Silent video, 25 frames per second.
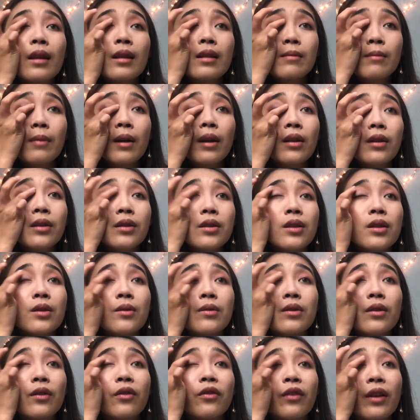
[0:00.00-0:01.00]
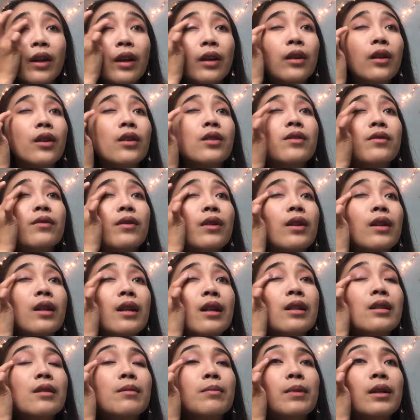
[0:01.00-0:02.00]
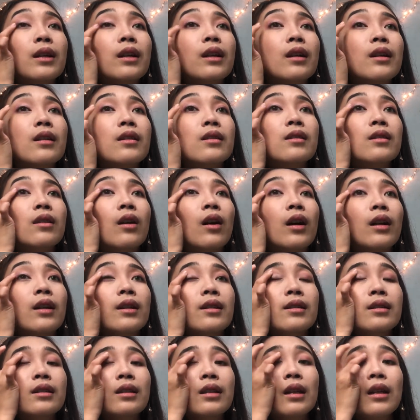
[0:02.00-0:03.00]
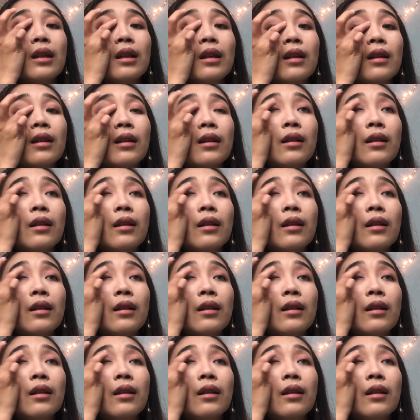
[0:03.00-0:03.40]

Better to use your fingers for this because honestly,